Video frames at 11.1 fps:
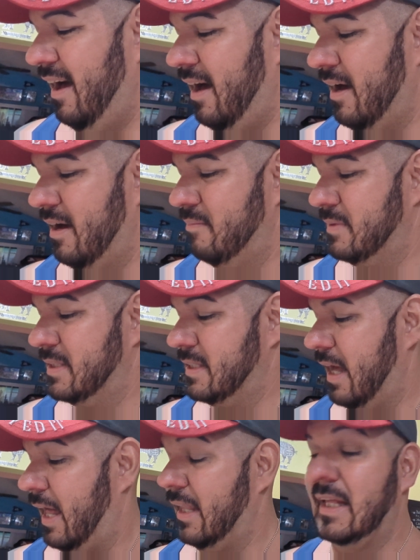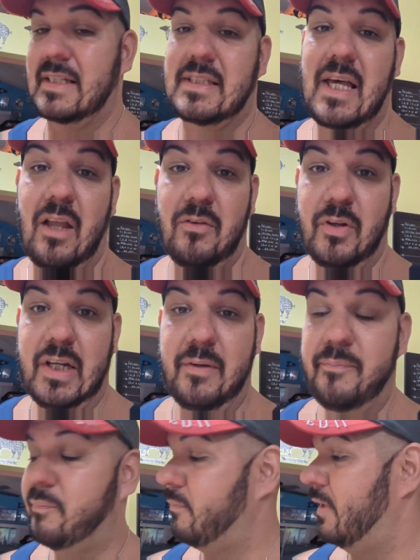I like celery.